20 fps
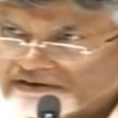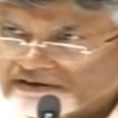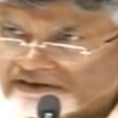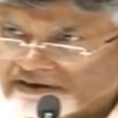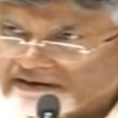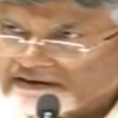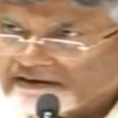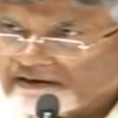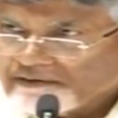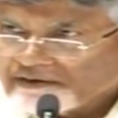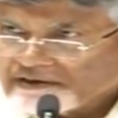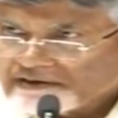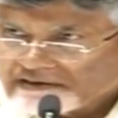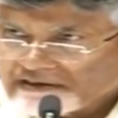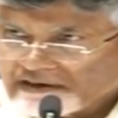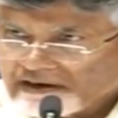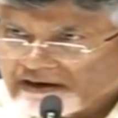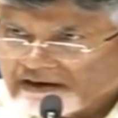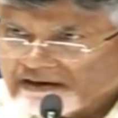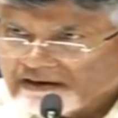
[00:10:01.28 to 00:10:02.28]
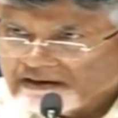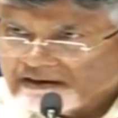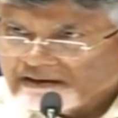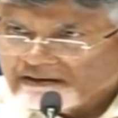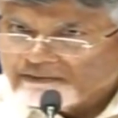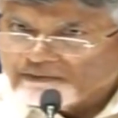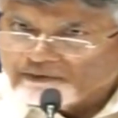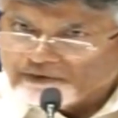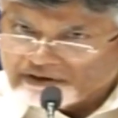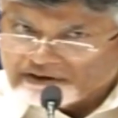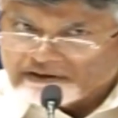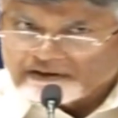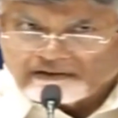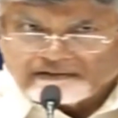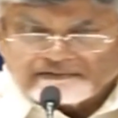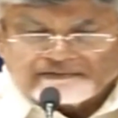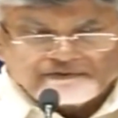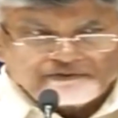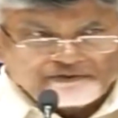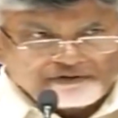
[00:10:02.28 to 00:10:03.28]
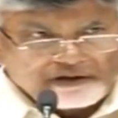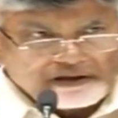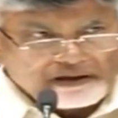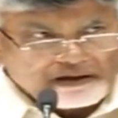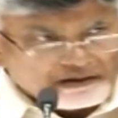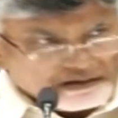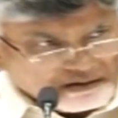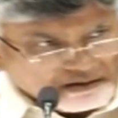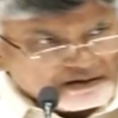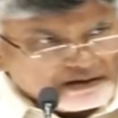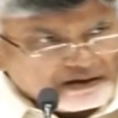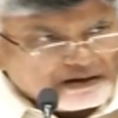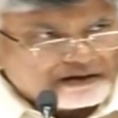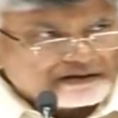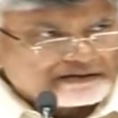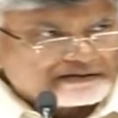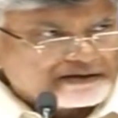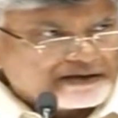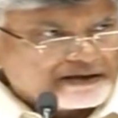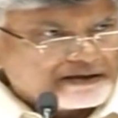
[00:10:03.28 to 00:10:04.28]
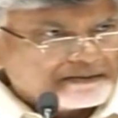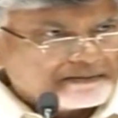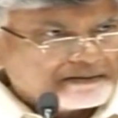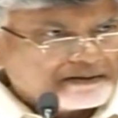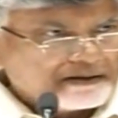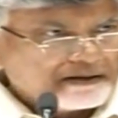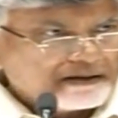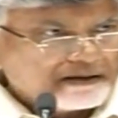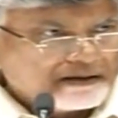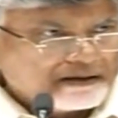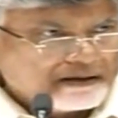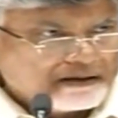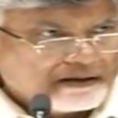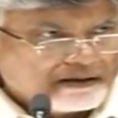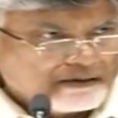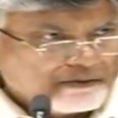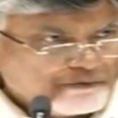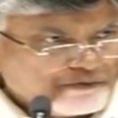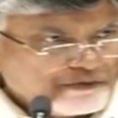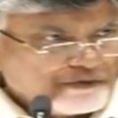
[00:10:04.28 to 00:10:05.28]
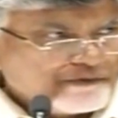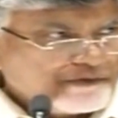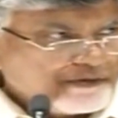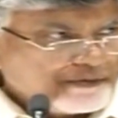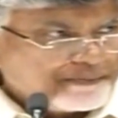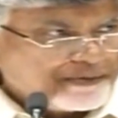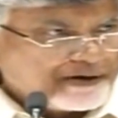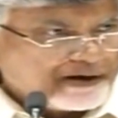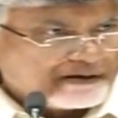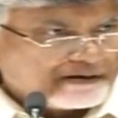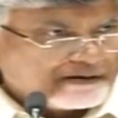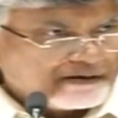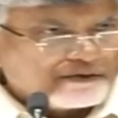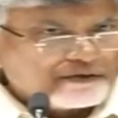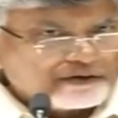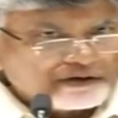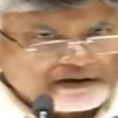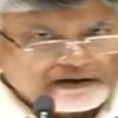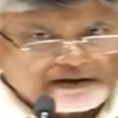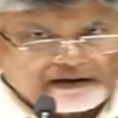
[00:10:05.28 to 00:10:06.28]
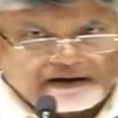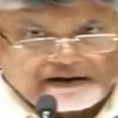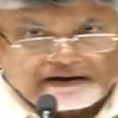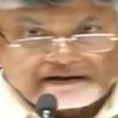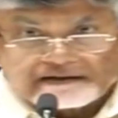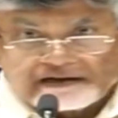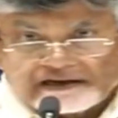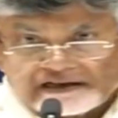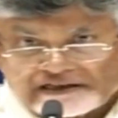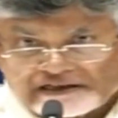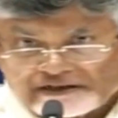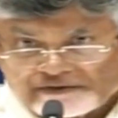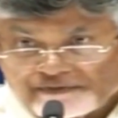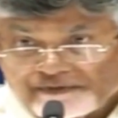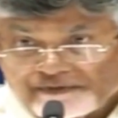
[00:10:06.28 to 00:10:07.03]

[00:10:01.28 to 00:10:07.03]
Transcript: have changed our stand. We are asking VVPAT counting at least